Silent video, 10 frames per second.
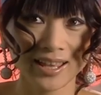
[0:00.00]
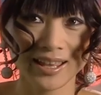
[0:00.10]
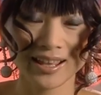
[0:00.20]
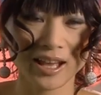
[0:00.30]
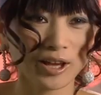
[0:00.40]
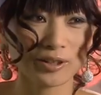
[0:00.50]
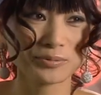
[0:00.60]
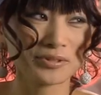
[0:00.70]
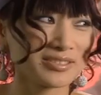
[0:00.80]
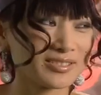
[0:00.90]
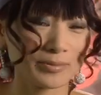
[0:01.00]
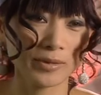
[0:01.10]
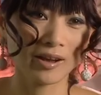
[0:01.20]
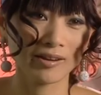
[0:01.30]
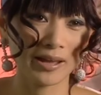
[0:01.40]
and Hollywood just
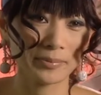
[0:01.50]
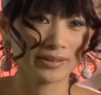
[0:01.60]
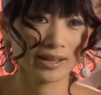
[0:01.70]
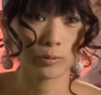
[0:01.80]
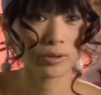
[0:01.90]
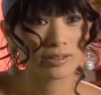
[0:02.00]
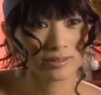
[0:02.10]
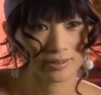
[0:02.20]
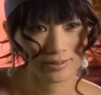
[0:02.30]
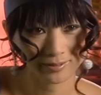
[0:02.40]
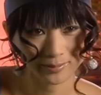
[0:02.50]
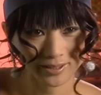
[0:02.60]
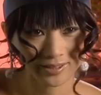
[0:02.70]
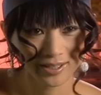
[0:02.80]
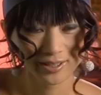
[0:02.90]
somehow happened. I worked there a little bit.